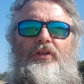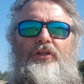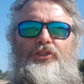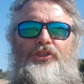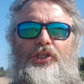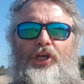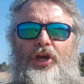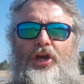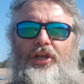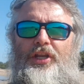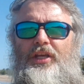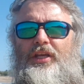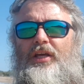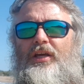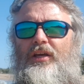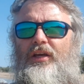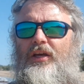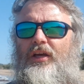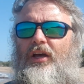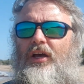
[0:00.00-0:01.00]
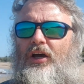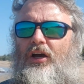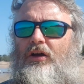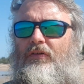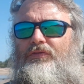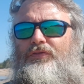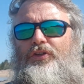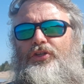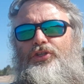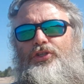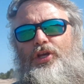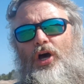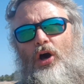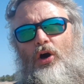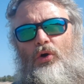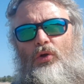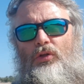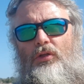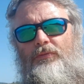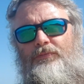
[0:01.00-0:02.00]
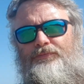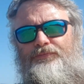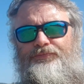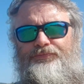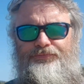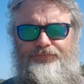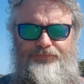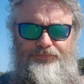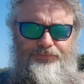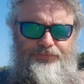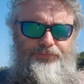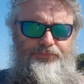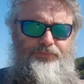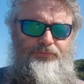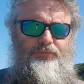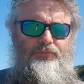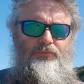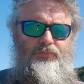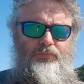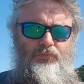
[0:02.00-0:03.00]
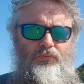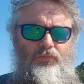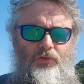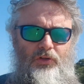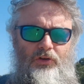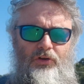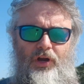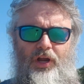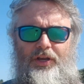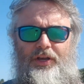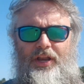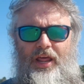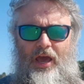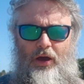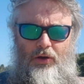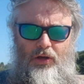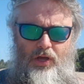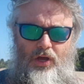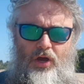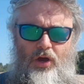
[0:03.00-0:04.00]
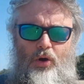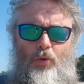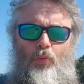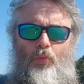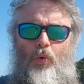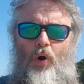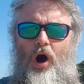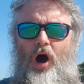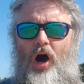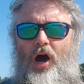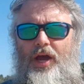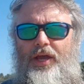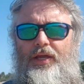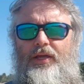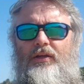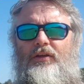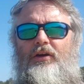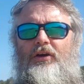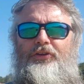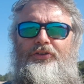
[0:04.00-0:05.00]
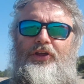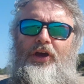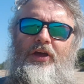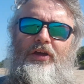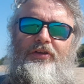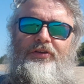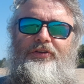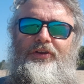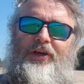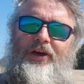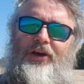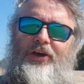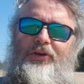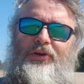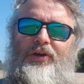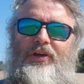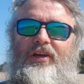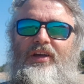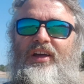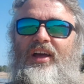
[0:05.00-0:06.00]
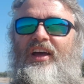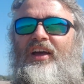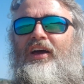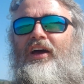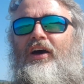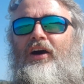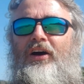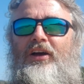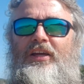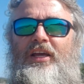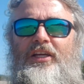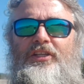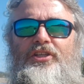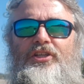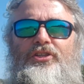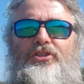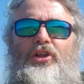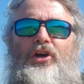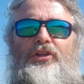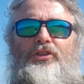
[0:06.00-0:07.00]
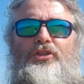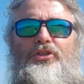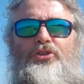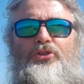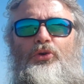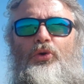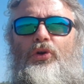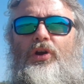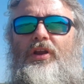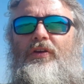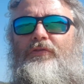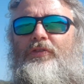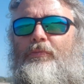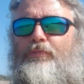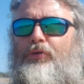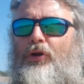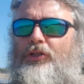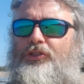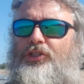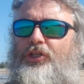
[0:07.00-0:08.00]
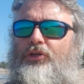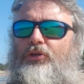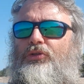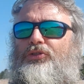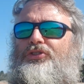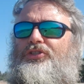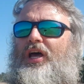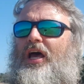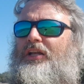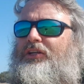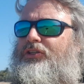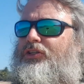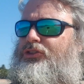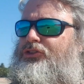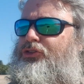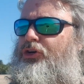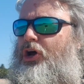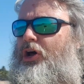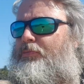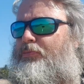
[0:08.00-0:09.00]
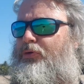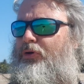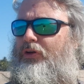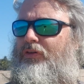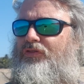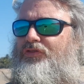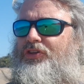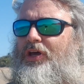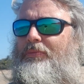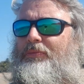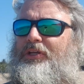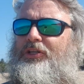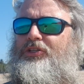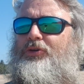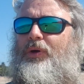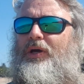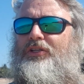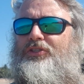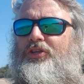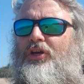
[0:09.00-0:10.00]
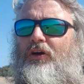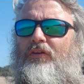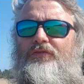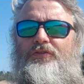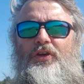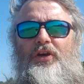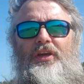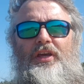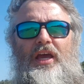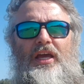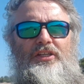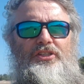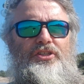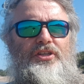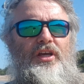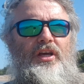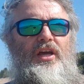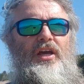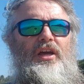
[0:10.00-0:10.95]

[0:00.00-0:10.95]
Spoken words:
the journey of the soul. All right, now, why? I don't know. I guess it's like the story of the prodigal son, to try and prove something to ourselves, I guess,